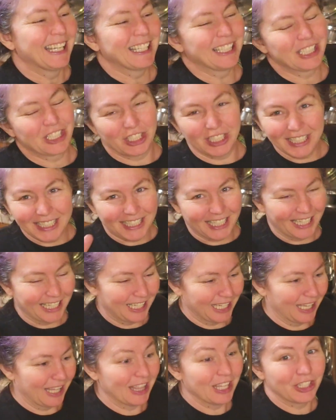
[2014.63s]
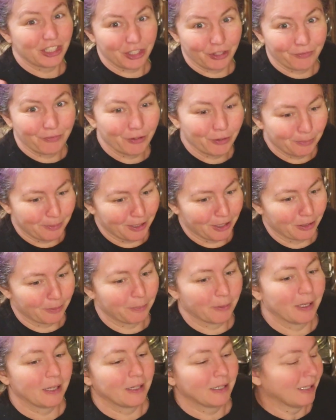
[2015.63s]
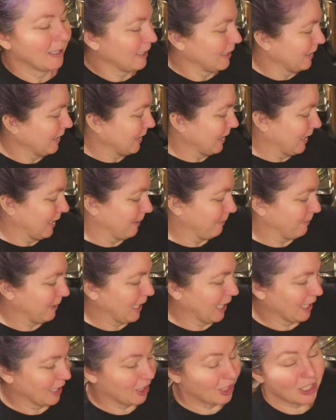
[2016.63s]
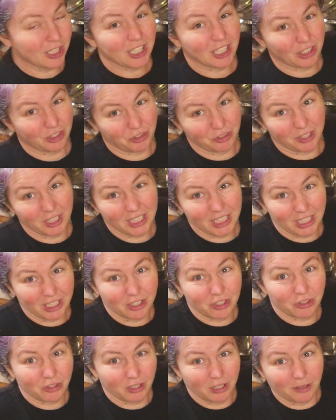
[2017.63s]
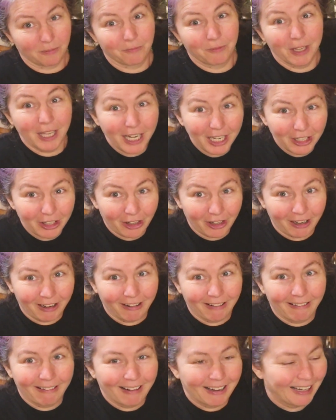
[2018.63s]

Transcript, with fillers: and she'd take it and then she'd feel better. But um, yeah, it's just like drinking straight up vinegar.